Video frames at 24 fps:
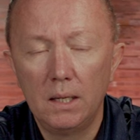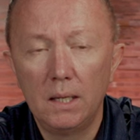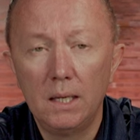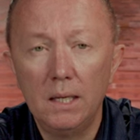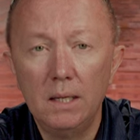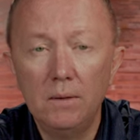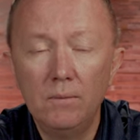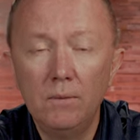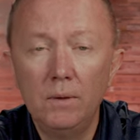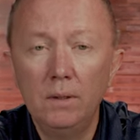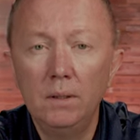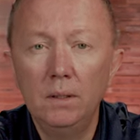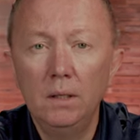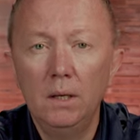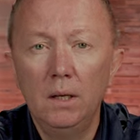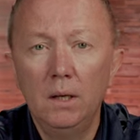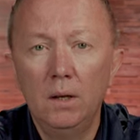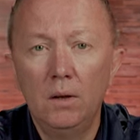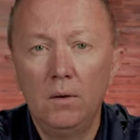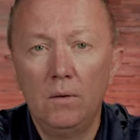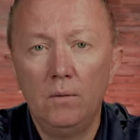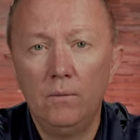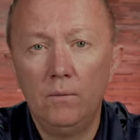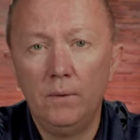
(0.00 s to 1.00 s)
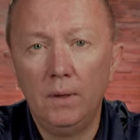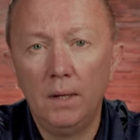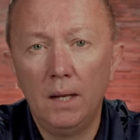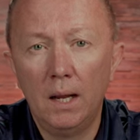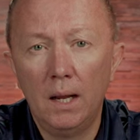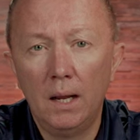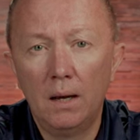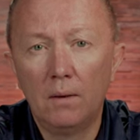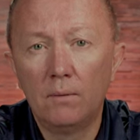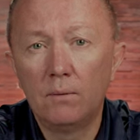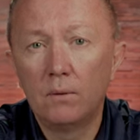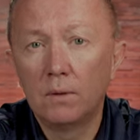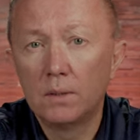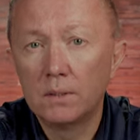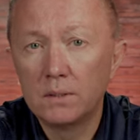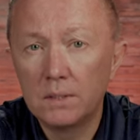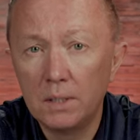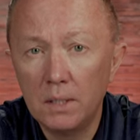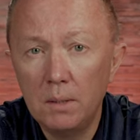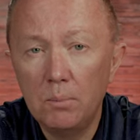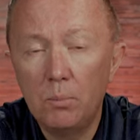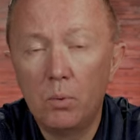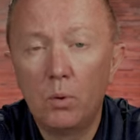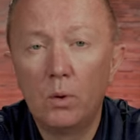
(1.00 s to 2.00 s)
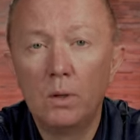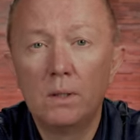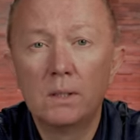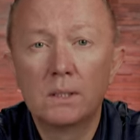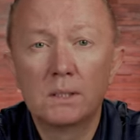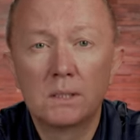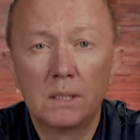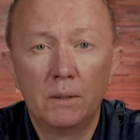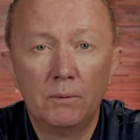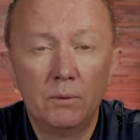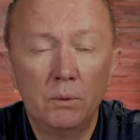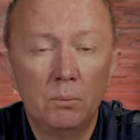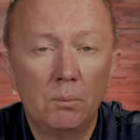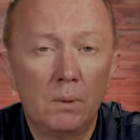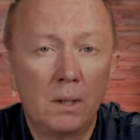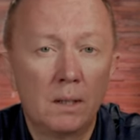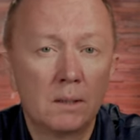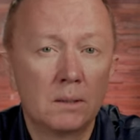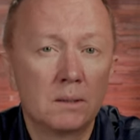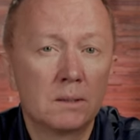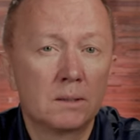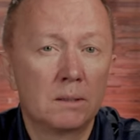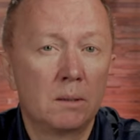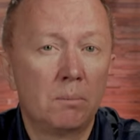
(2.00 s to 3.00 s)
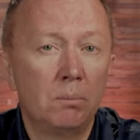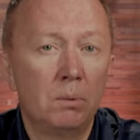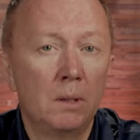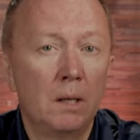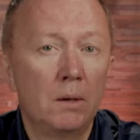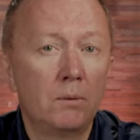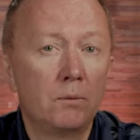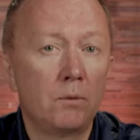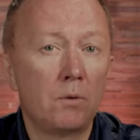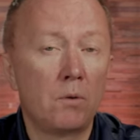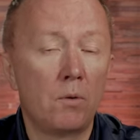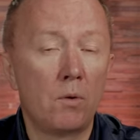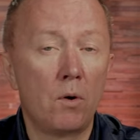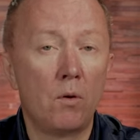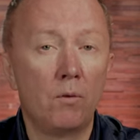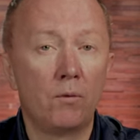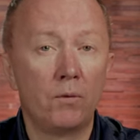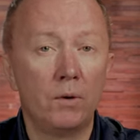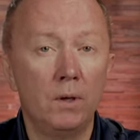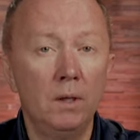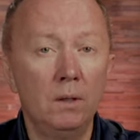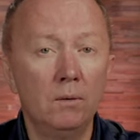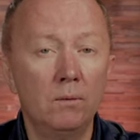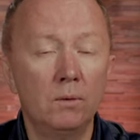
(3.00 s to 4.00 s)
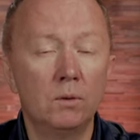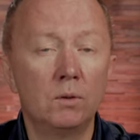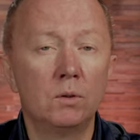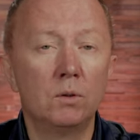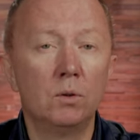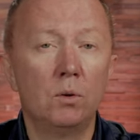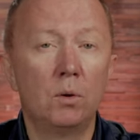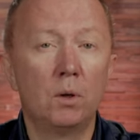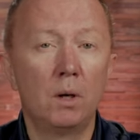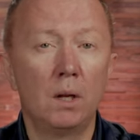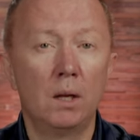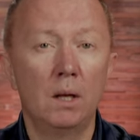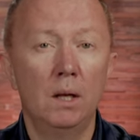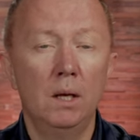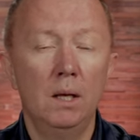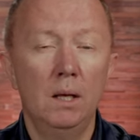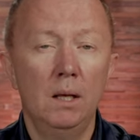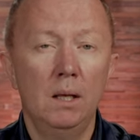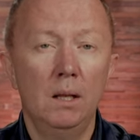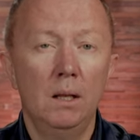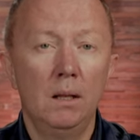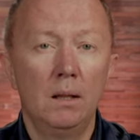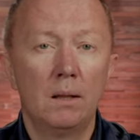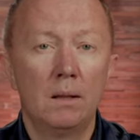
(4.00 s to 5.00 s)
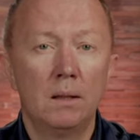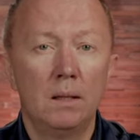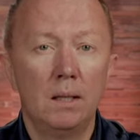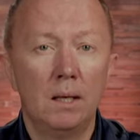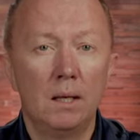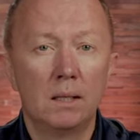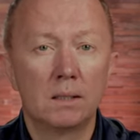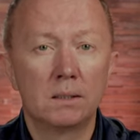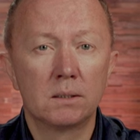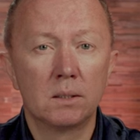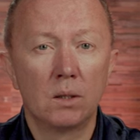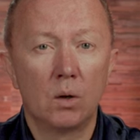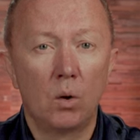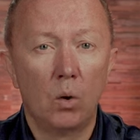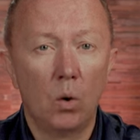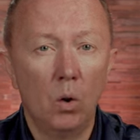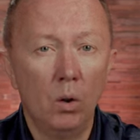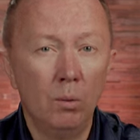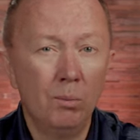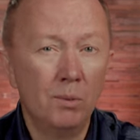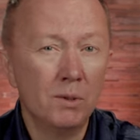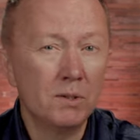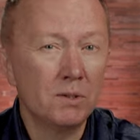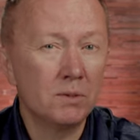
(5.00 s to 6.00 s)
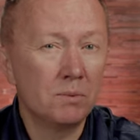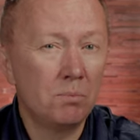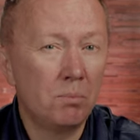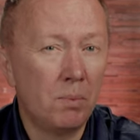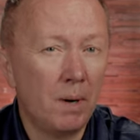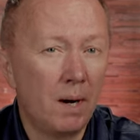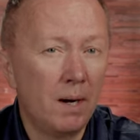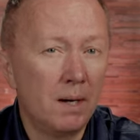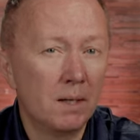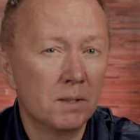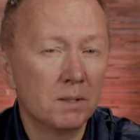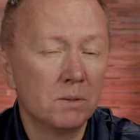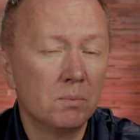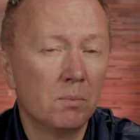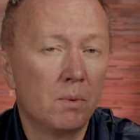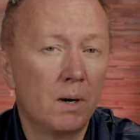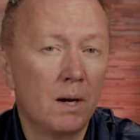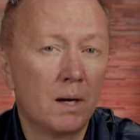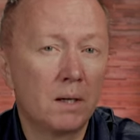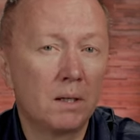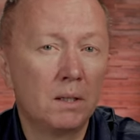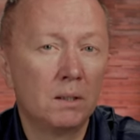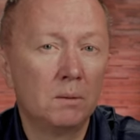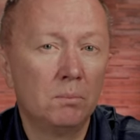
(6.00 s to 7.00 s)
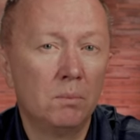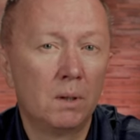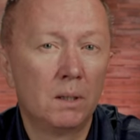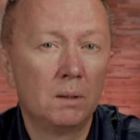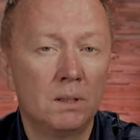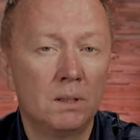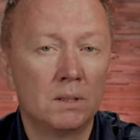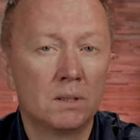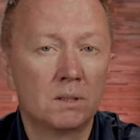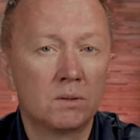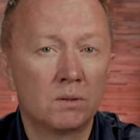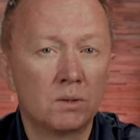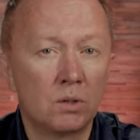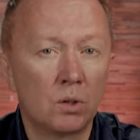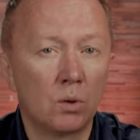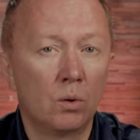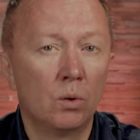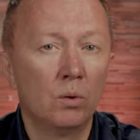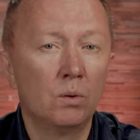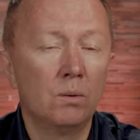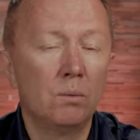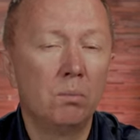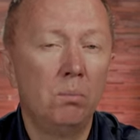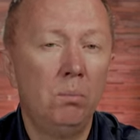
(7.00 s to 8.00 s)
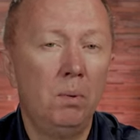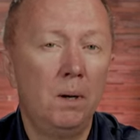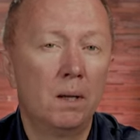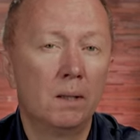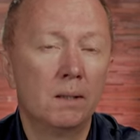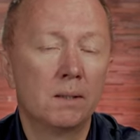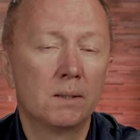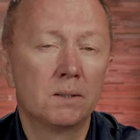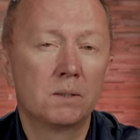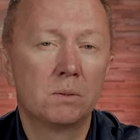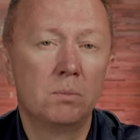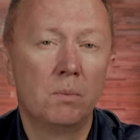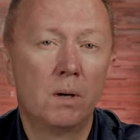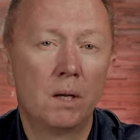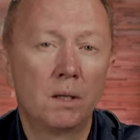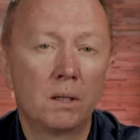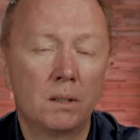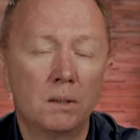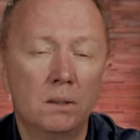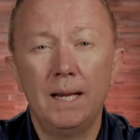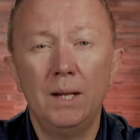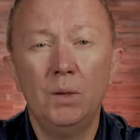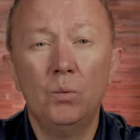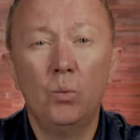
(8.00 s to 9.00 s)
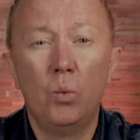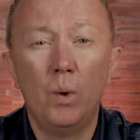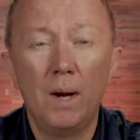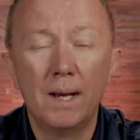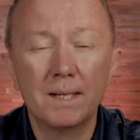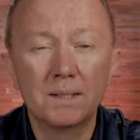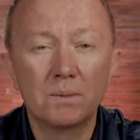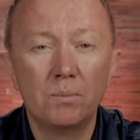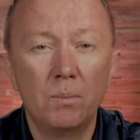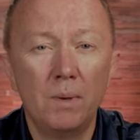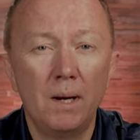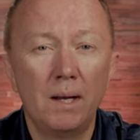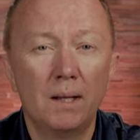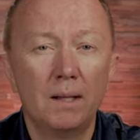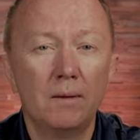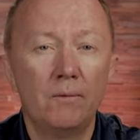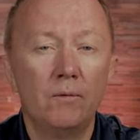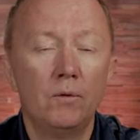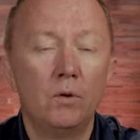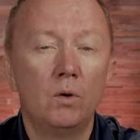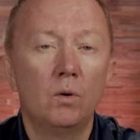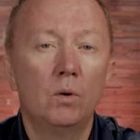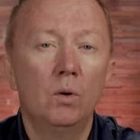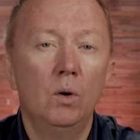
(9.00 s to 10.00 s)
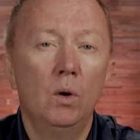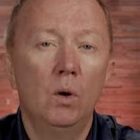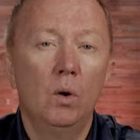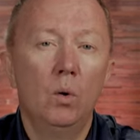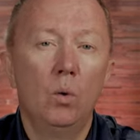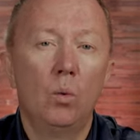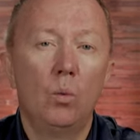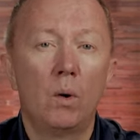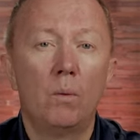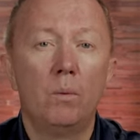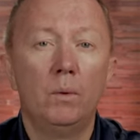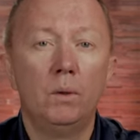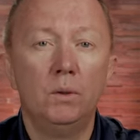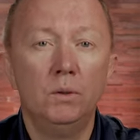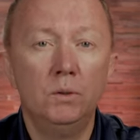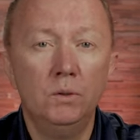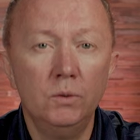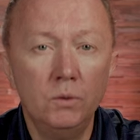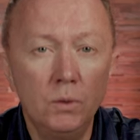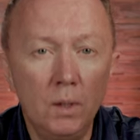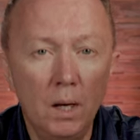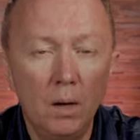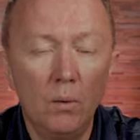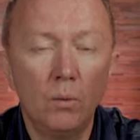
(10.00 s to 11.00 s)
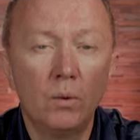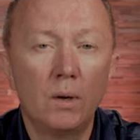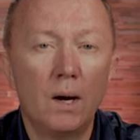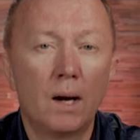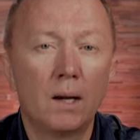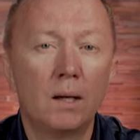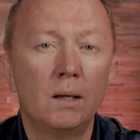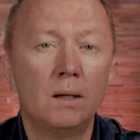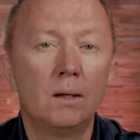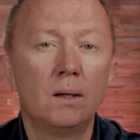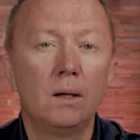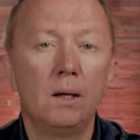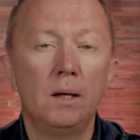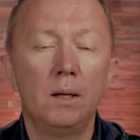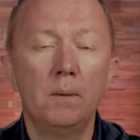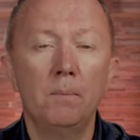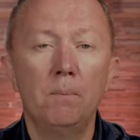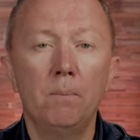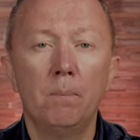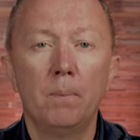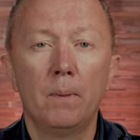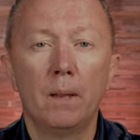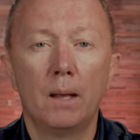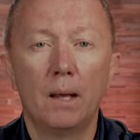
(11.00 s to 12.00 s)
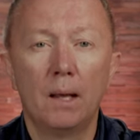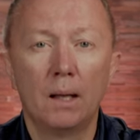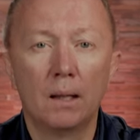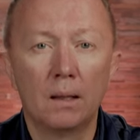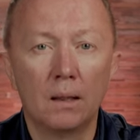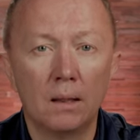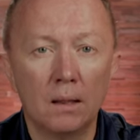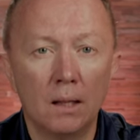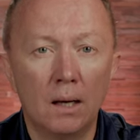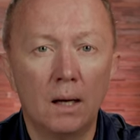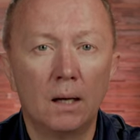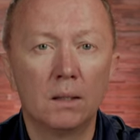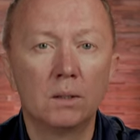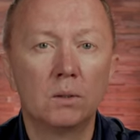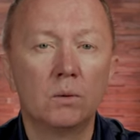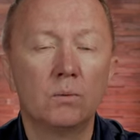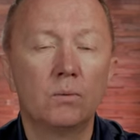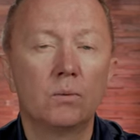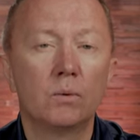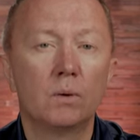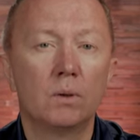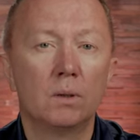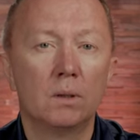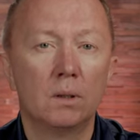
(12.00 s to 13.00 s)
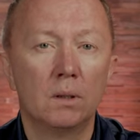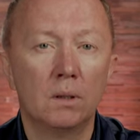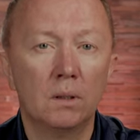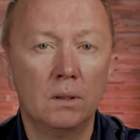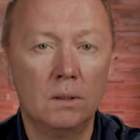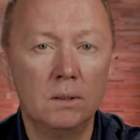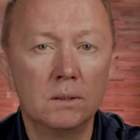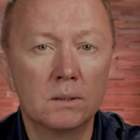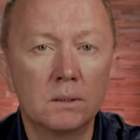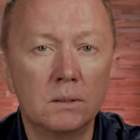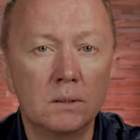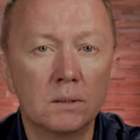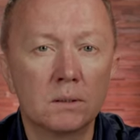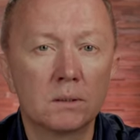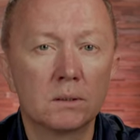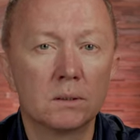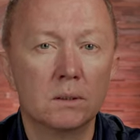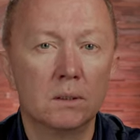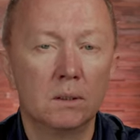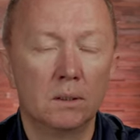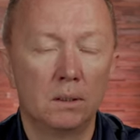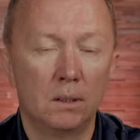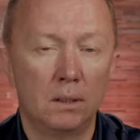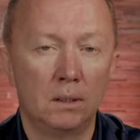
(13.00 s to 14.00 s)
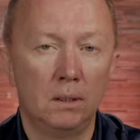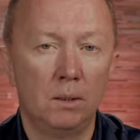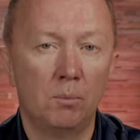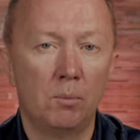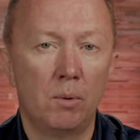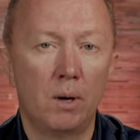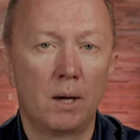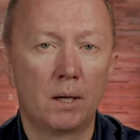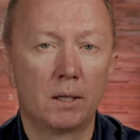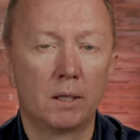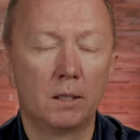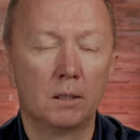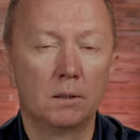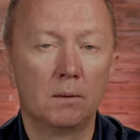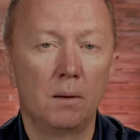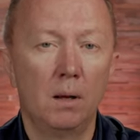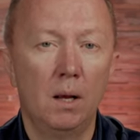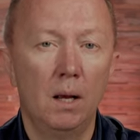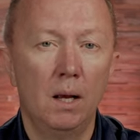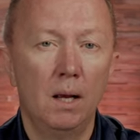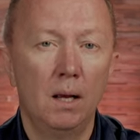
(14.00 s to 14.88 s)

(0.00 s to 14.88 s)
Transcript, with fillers: Even we have 3.7 months supply of inventory. That's almost buyer's market, it's strong balanced market in West Bellevue, where we do have currently a lot of listings on the market.